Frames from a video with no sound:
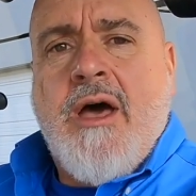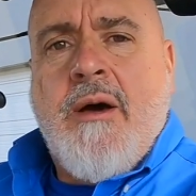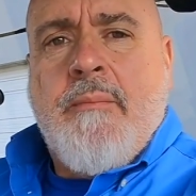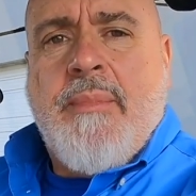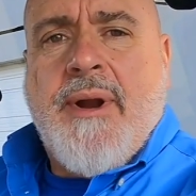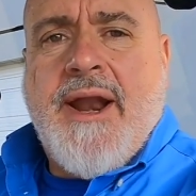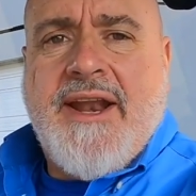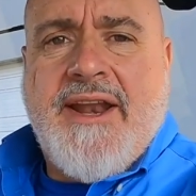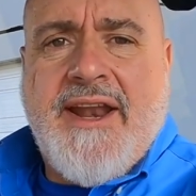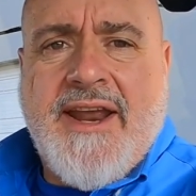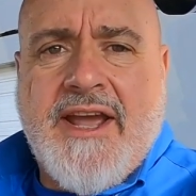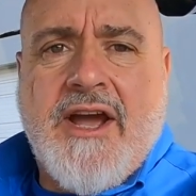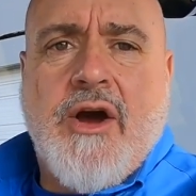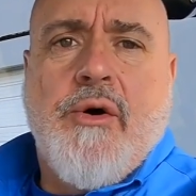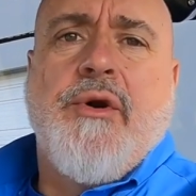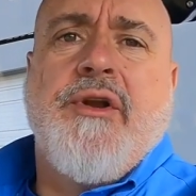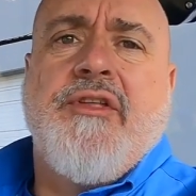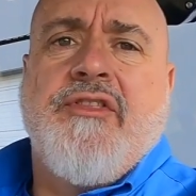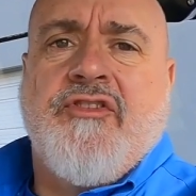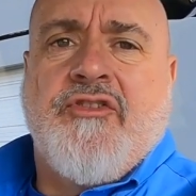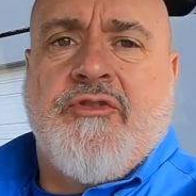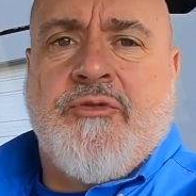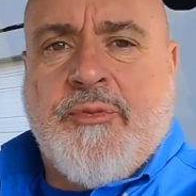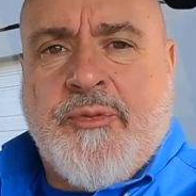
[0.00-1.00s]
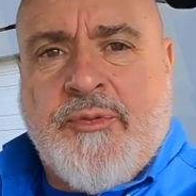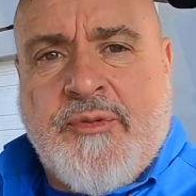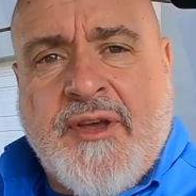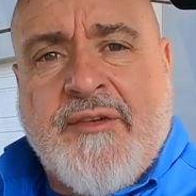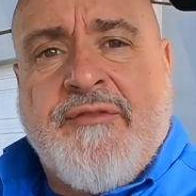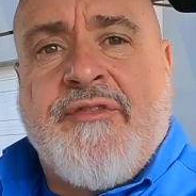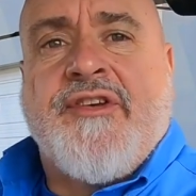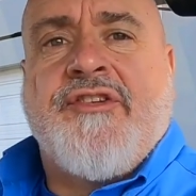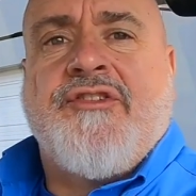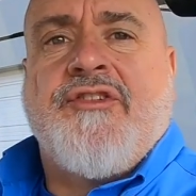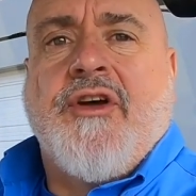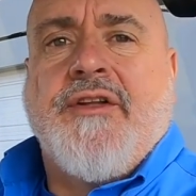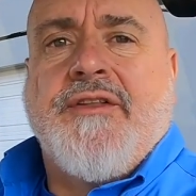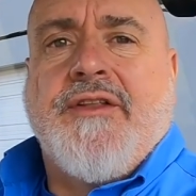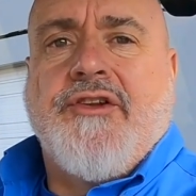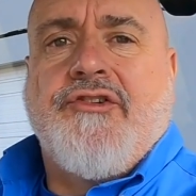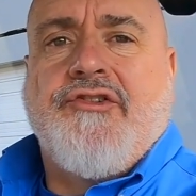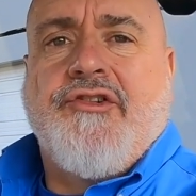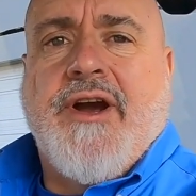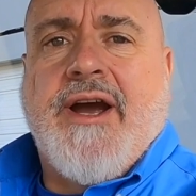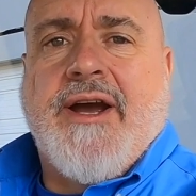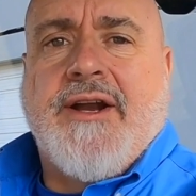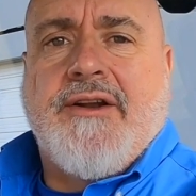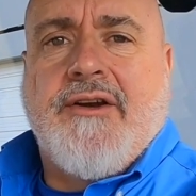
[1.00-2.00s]
But I didn't go into the specifics on the
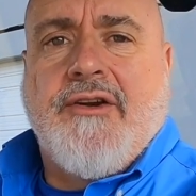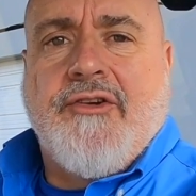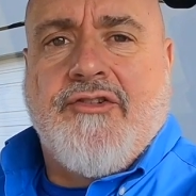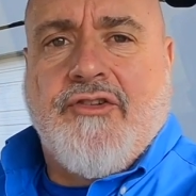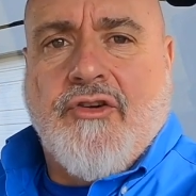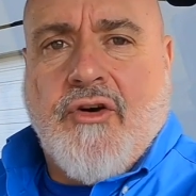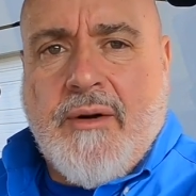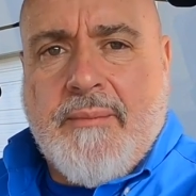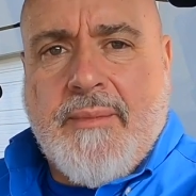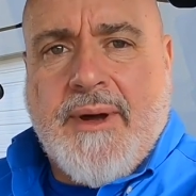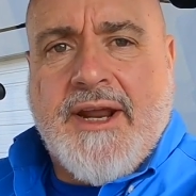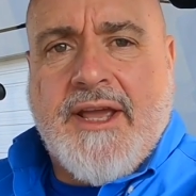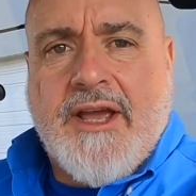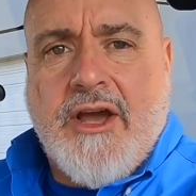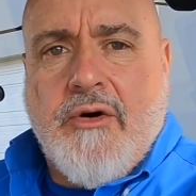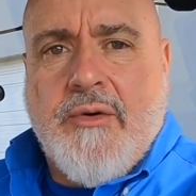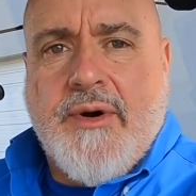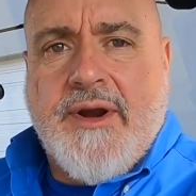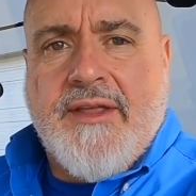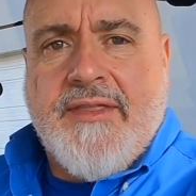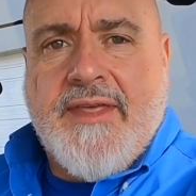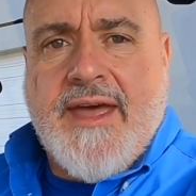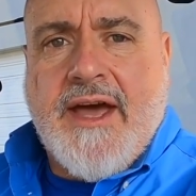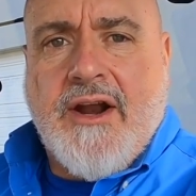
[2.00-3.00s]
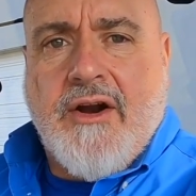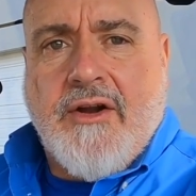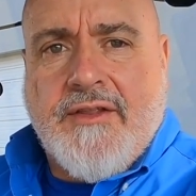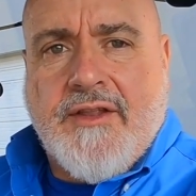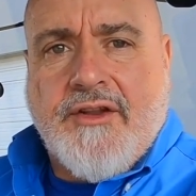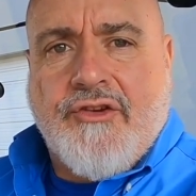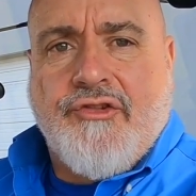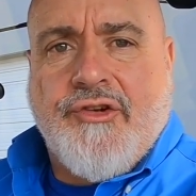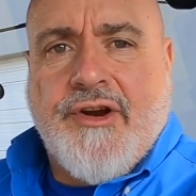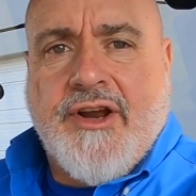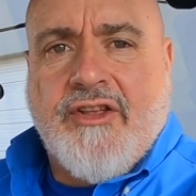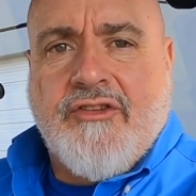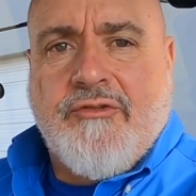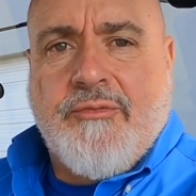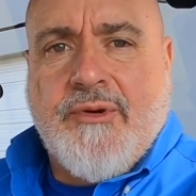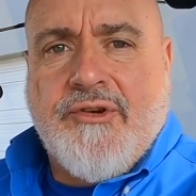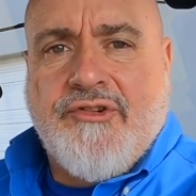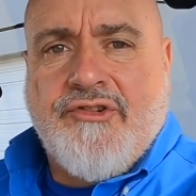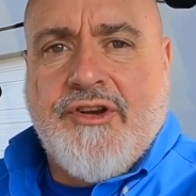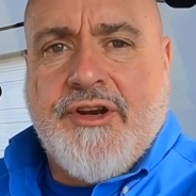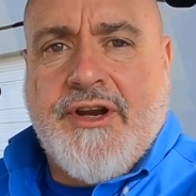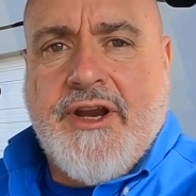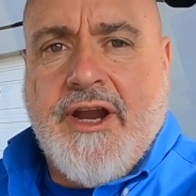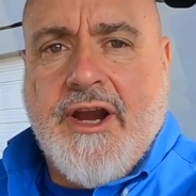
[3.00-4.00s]
tractor, so I'm going to go into that on the
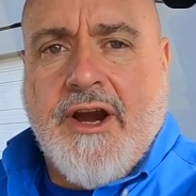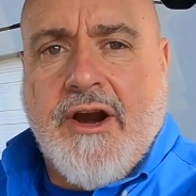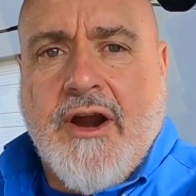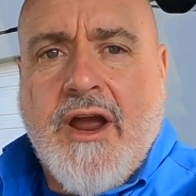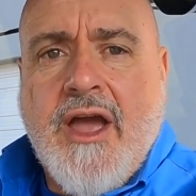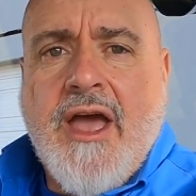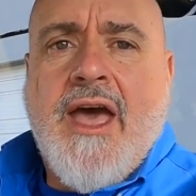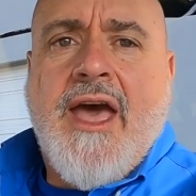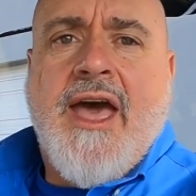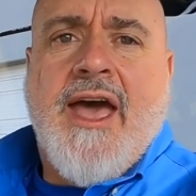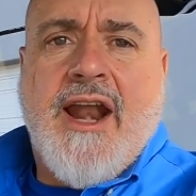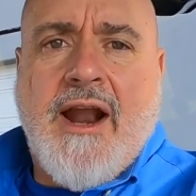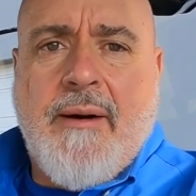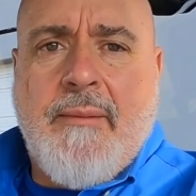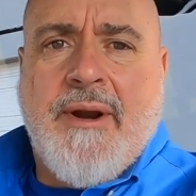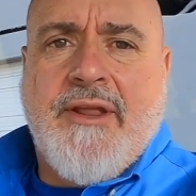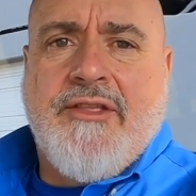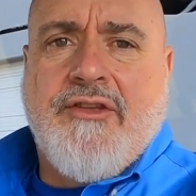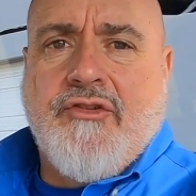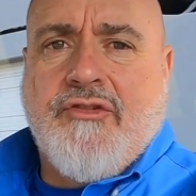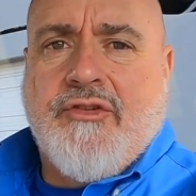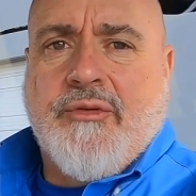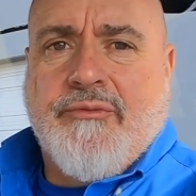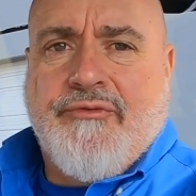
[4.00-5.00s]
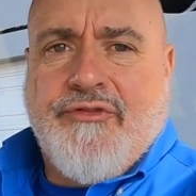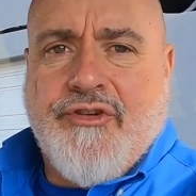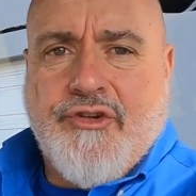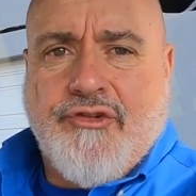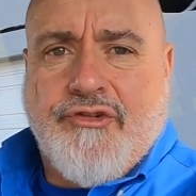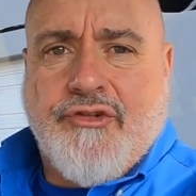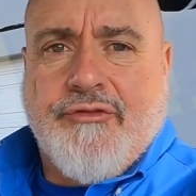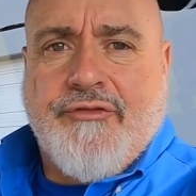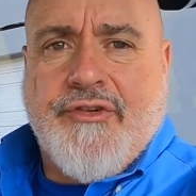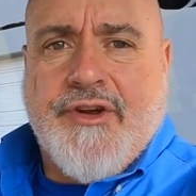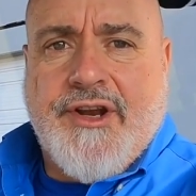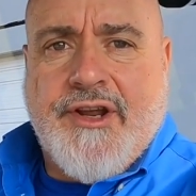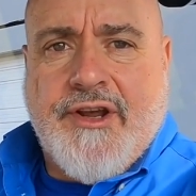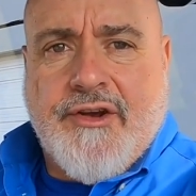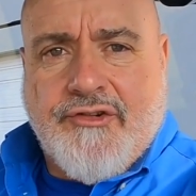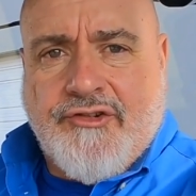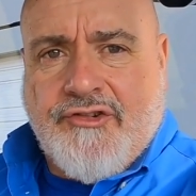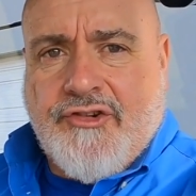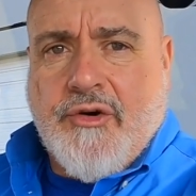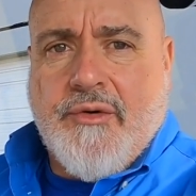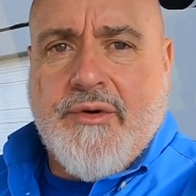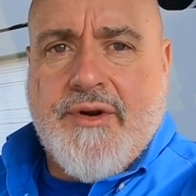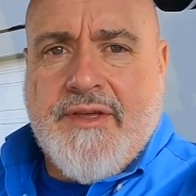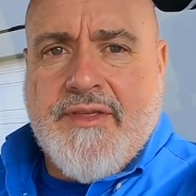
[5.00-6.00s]
transmission here. And I'm going to do some future videos
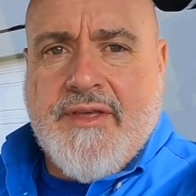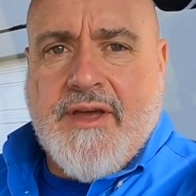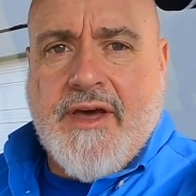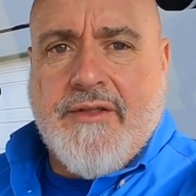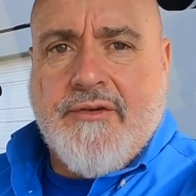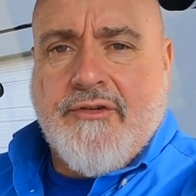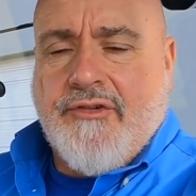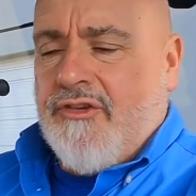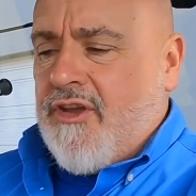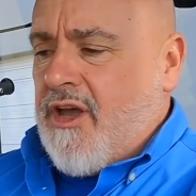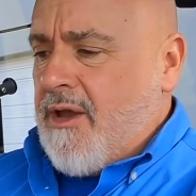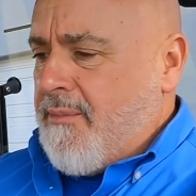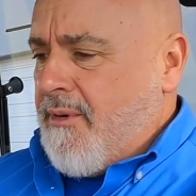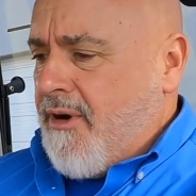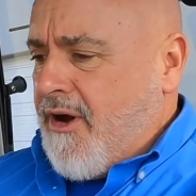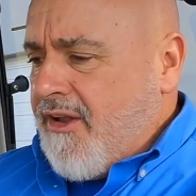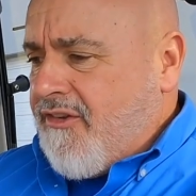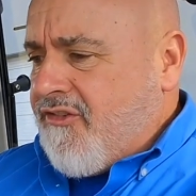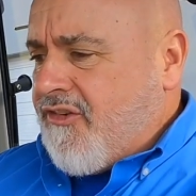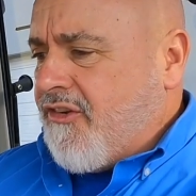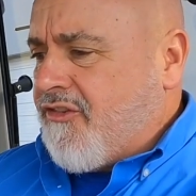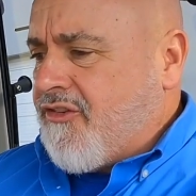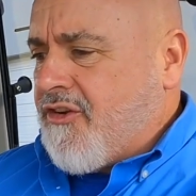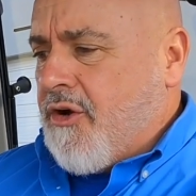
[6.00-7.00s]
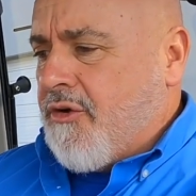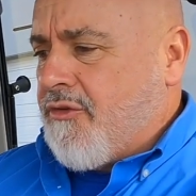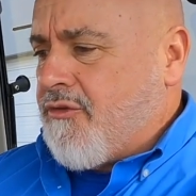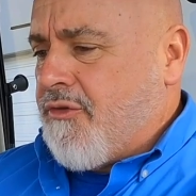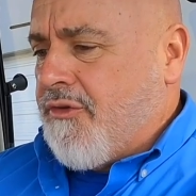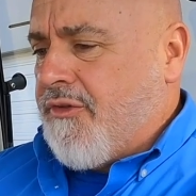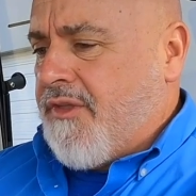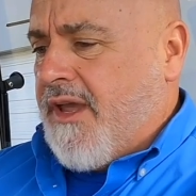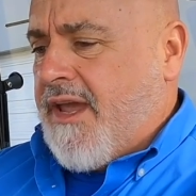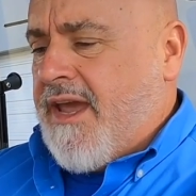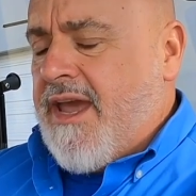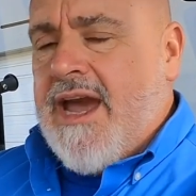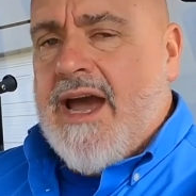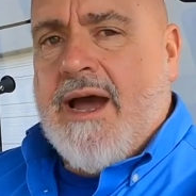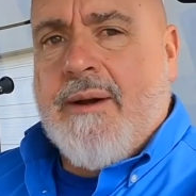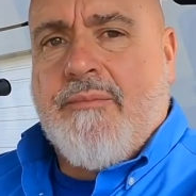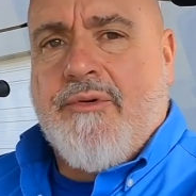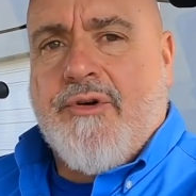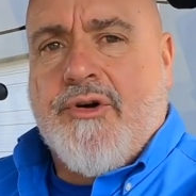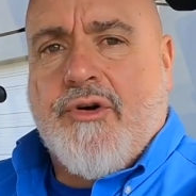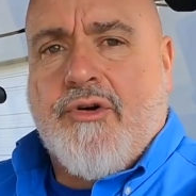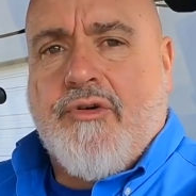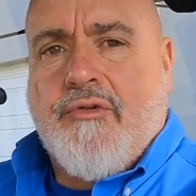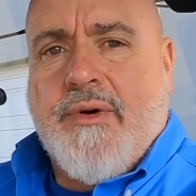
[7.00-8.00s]
showing you the other side. But let's just go through the cab
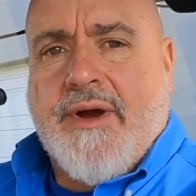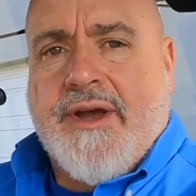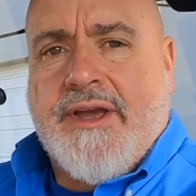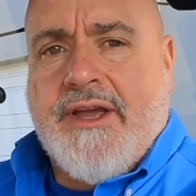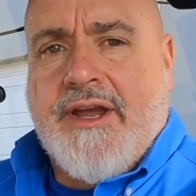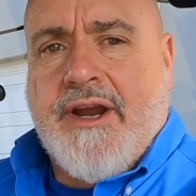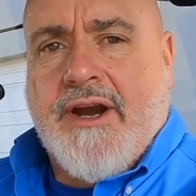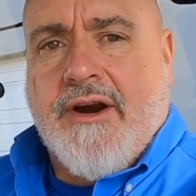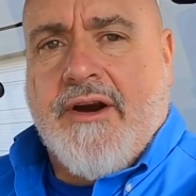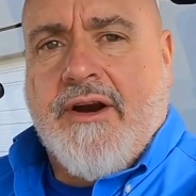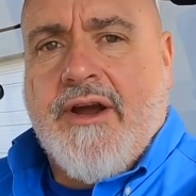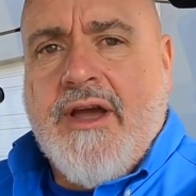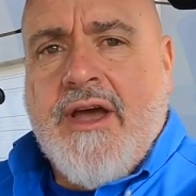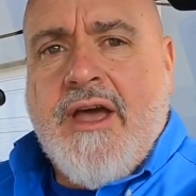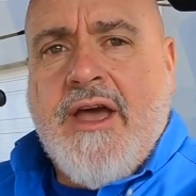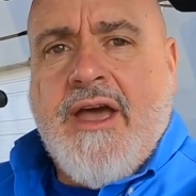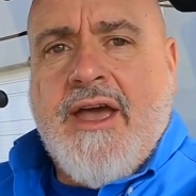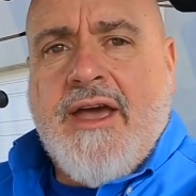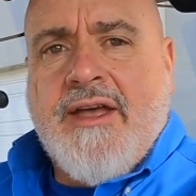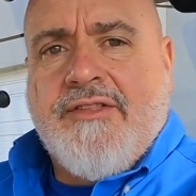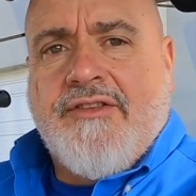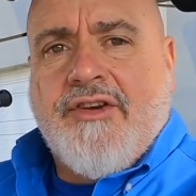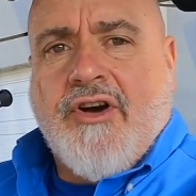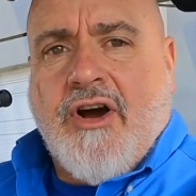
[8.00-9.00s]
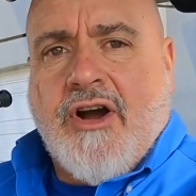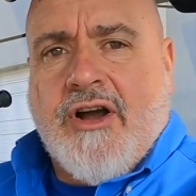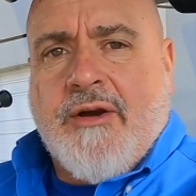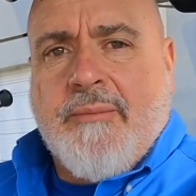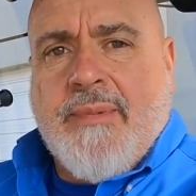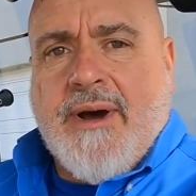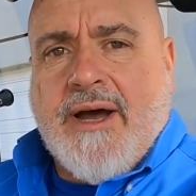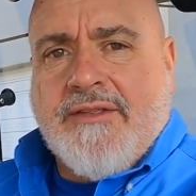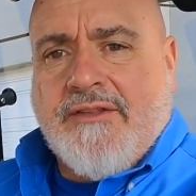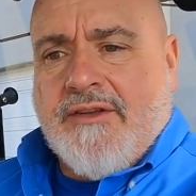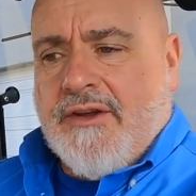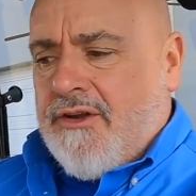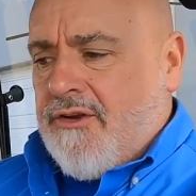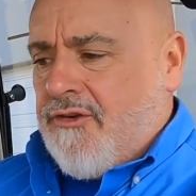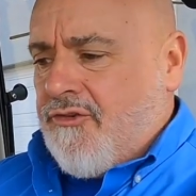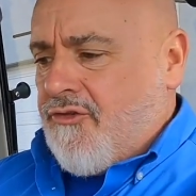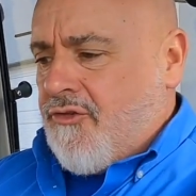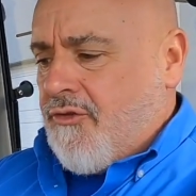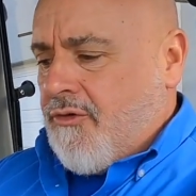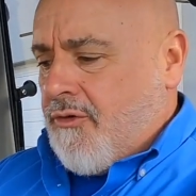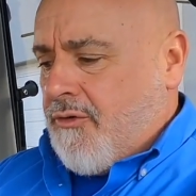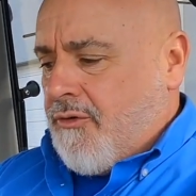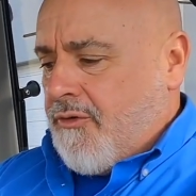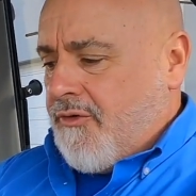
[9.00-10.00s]
real quick here and talk about the
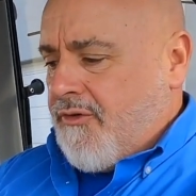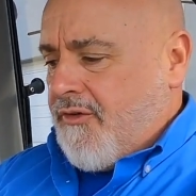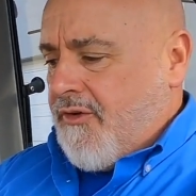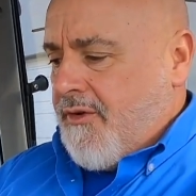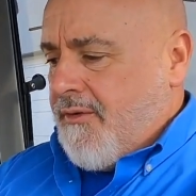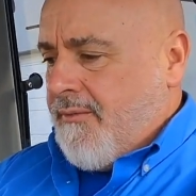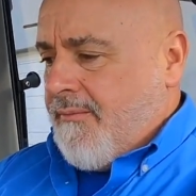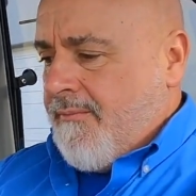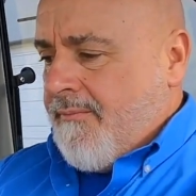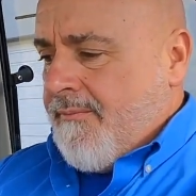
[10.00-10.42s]
controls.